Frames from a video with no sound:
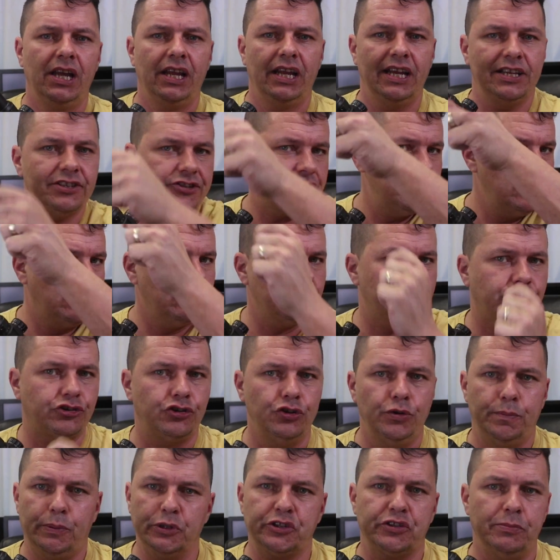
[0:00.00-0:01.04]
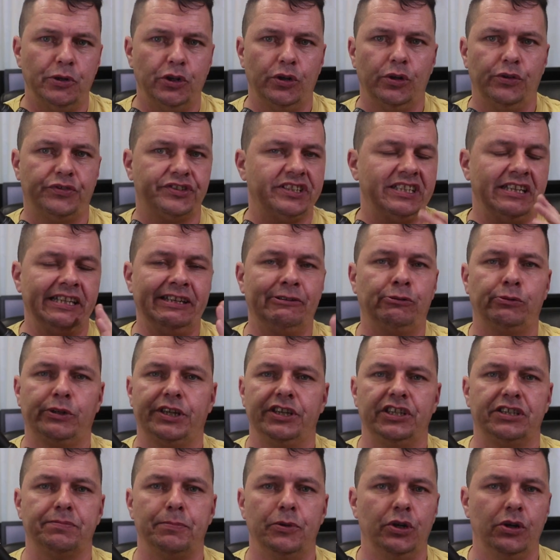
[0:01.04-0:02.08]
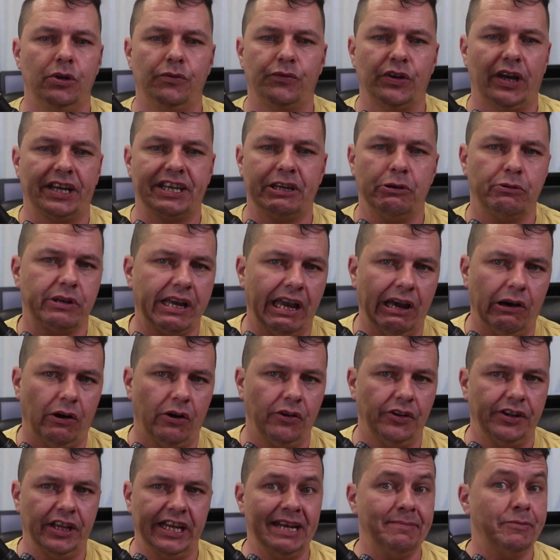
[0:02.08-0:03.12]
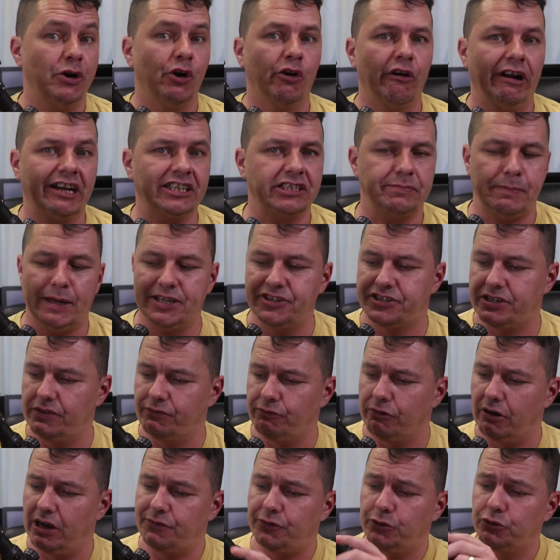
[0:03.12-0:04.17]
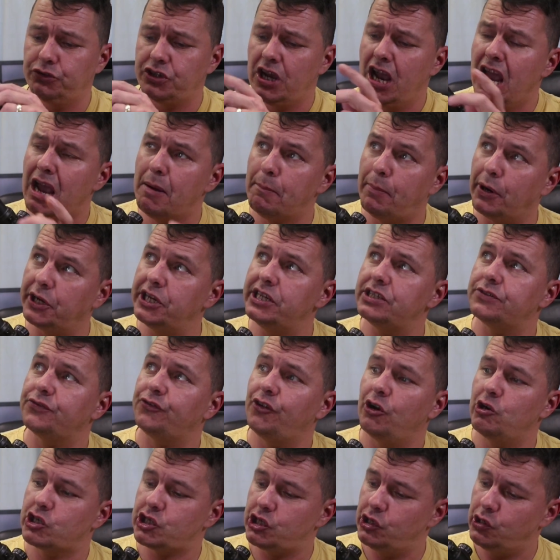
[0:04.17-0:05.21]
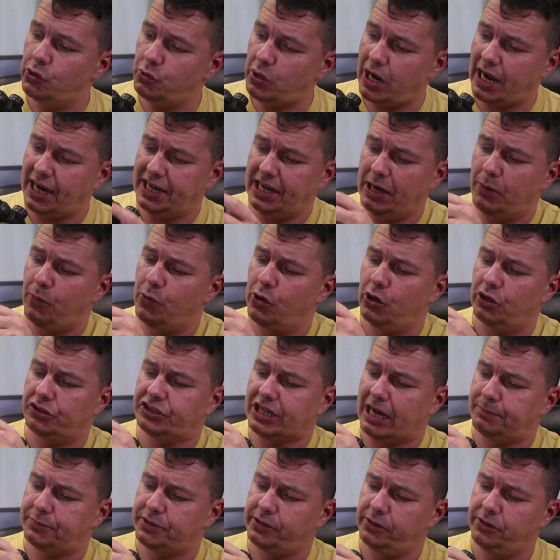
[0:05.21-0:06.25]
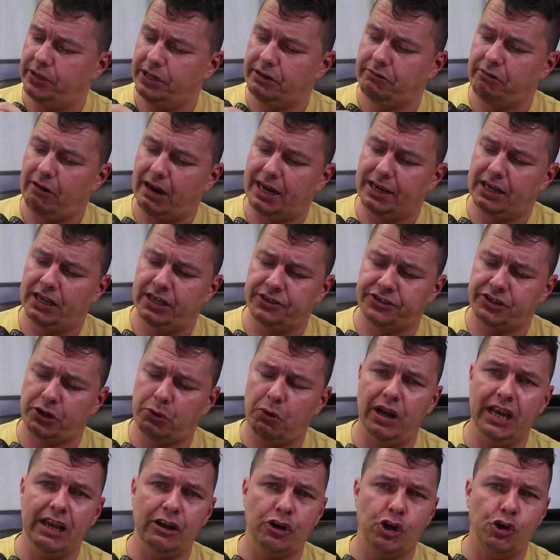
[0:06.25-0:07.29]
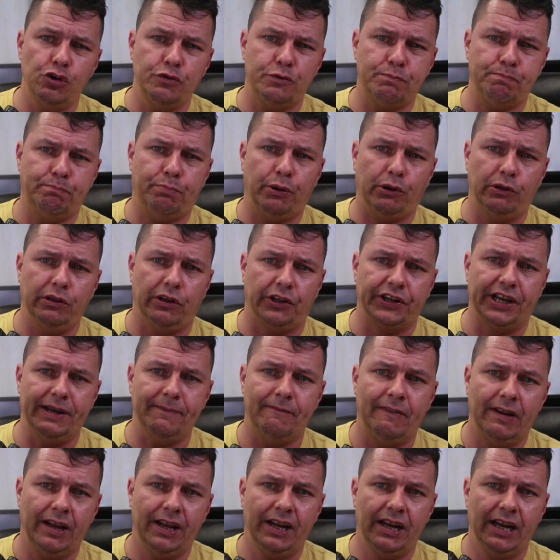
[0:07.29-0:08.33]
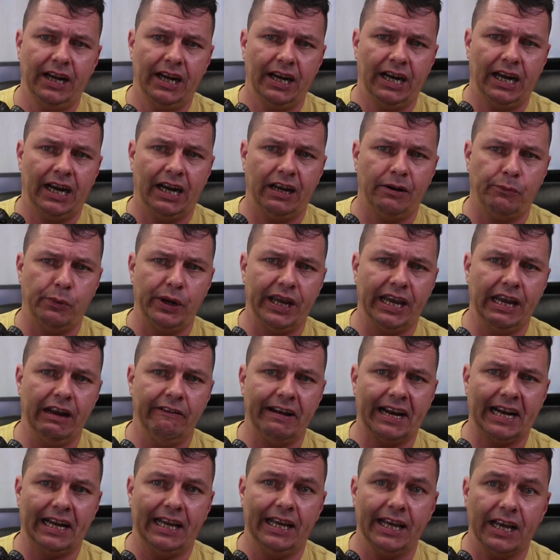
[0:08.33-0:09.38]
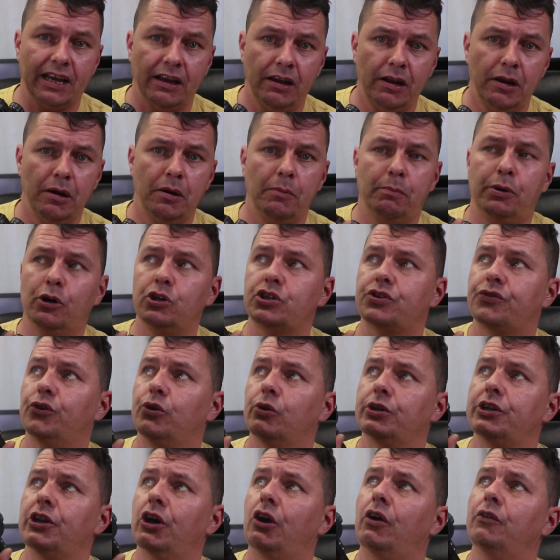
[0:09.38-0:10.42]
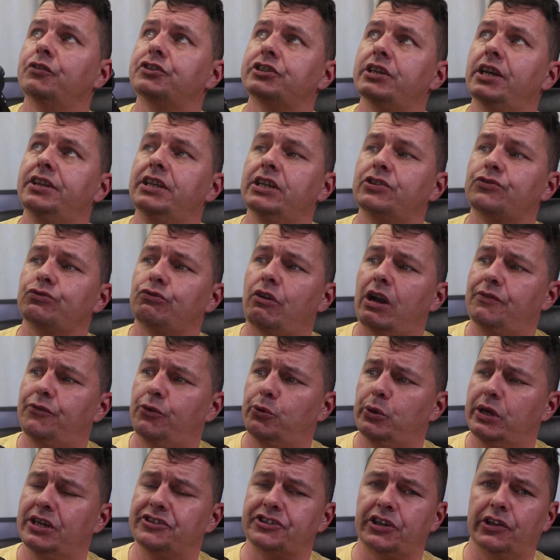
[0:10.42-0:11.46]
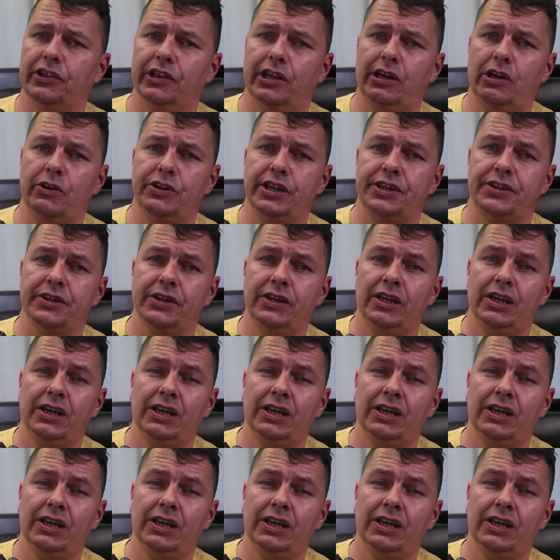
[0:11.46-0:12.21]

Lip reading: It's not super smooth, silky smooth like you'll get on the more expensive rifles, but it's functional and it works absolutely great. There's quite a good pull on it. And we hear it click, push forward, and obviously this rifle is unloaded,